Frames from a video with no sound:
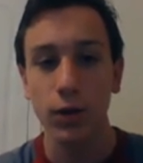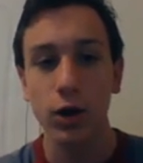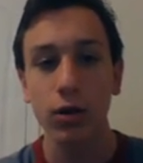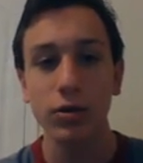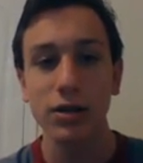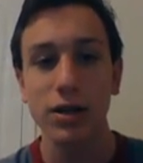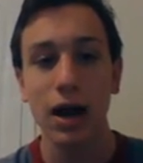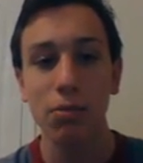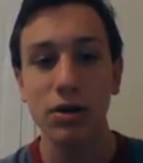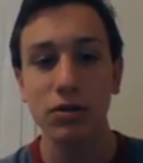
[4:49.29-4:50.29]
the coldest
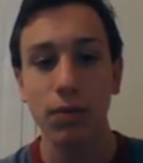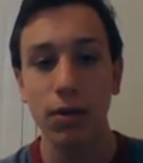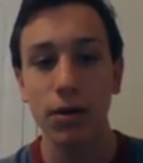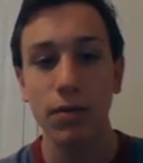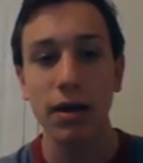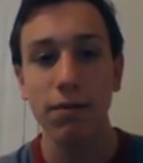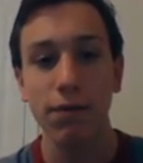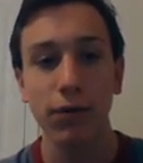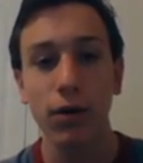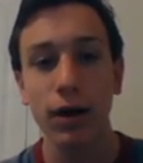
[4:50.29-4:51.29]
anomalies will probably be
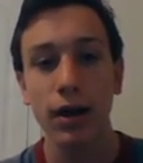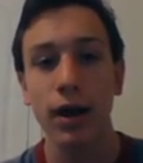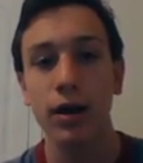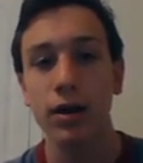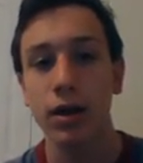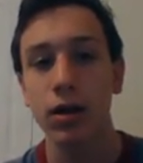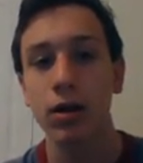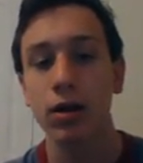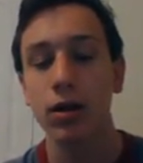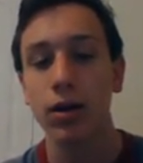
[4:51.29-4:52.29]
Florida and
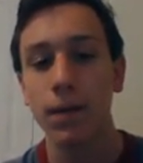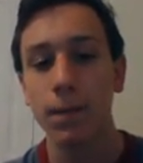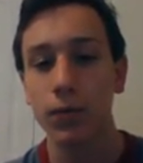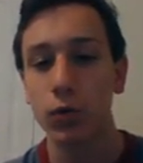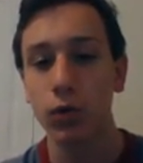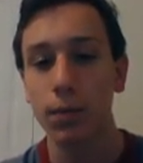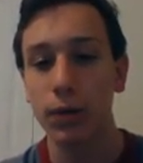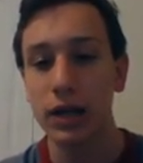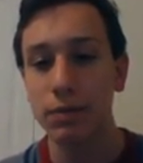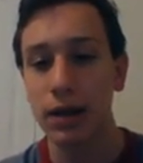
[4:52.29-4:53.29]
the northern
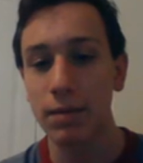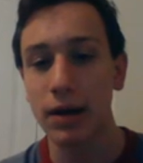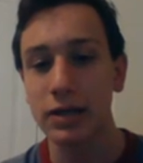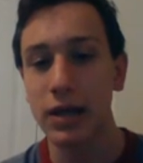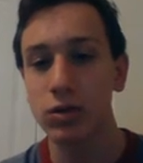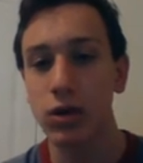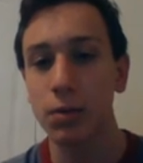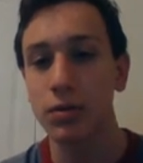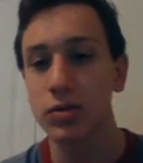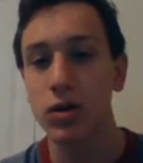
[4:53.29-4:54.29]
plains by then because of that
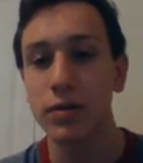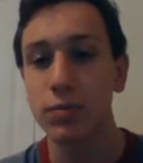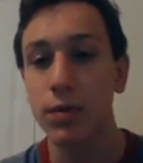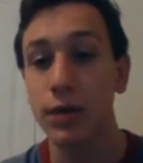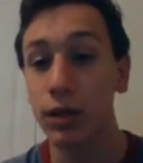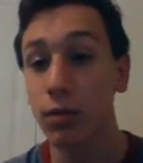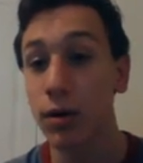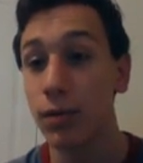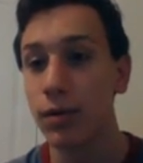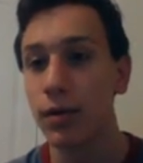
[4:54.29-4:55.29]
tropical disturbance moving
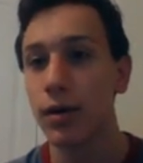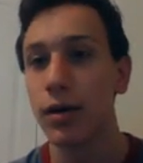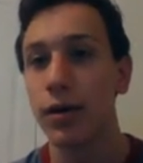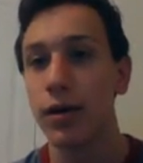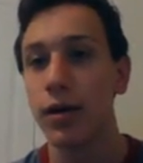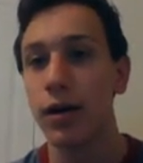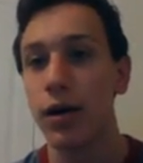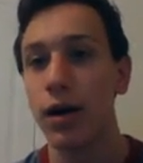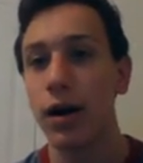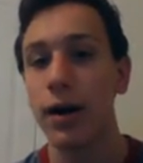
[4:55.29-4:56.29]
through.
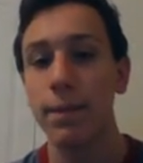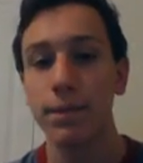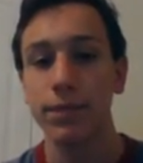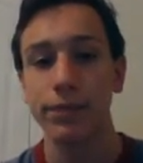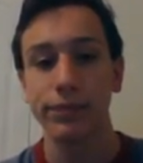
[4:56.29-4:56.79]
All right.